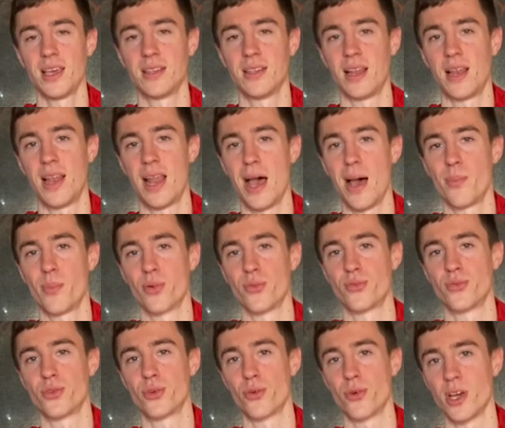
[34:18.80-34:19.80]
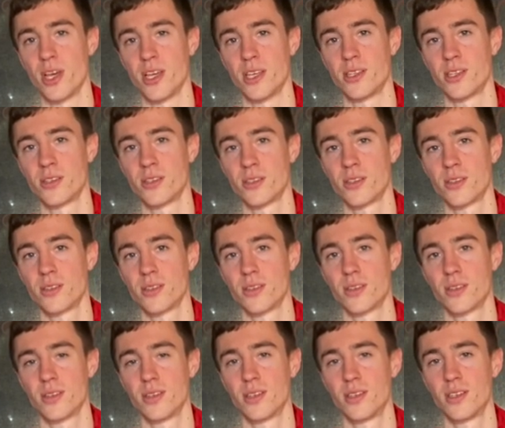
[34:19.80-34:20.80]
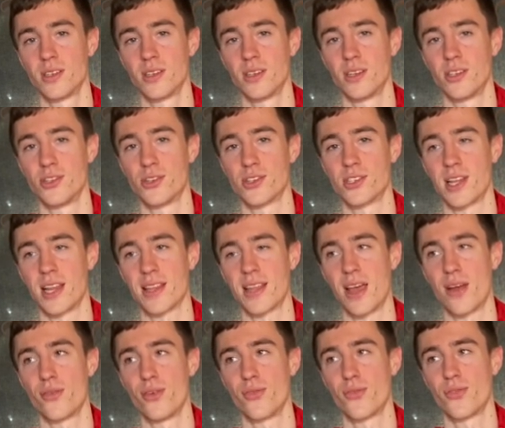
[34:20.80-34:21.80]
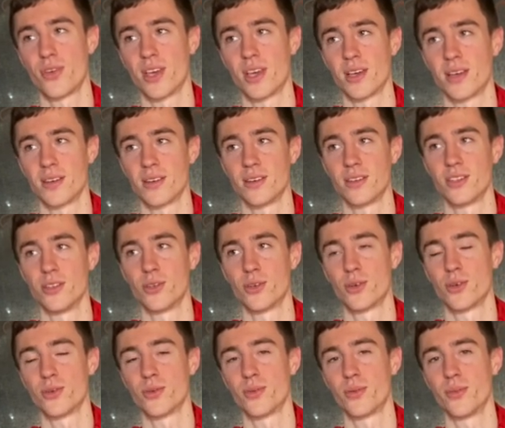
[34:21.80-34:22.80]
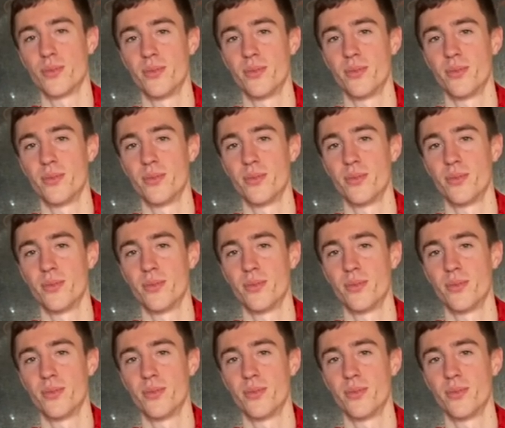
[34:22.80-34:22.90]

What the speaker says: in the lap of grace and just let everything, you know,